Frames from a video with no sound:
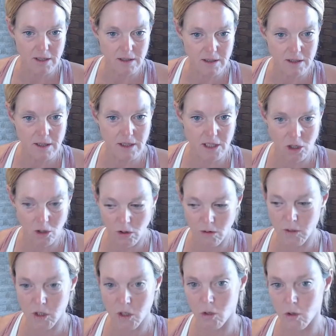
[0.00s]
Because your
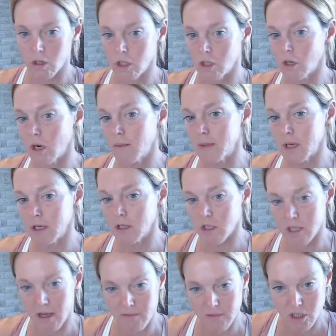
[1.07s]
hormones are already dropping. You just
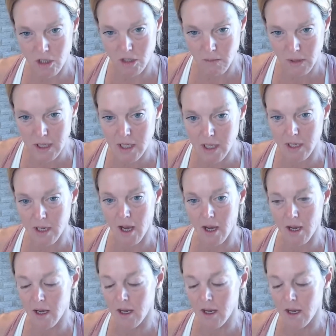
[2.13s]
haven't started bleeding yet.